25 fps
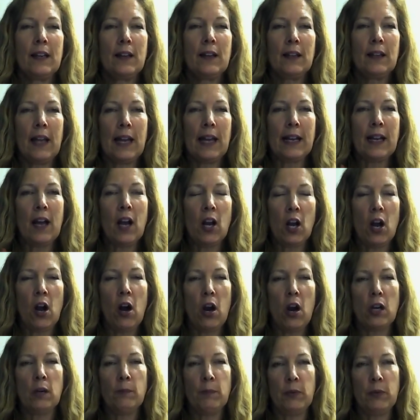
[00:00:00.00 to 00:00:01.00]
Like a
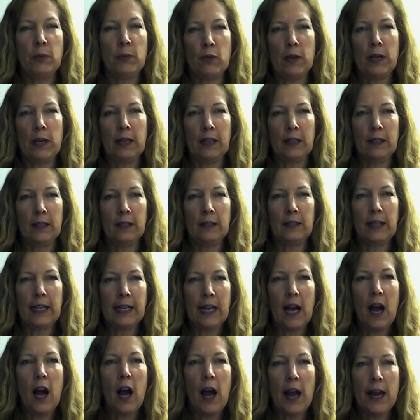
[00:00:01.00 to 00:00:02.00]
carb drink, like a
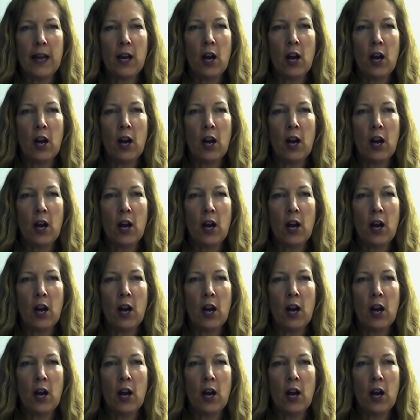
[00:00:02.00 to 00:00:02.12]
high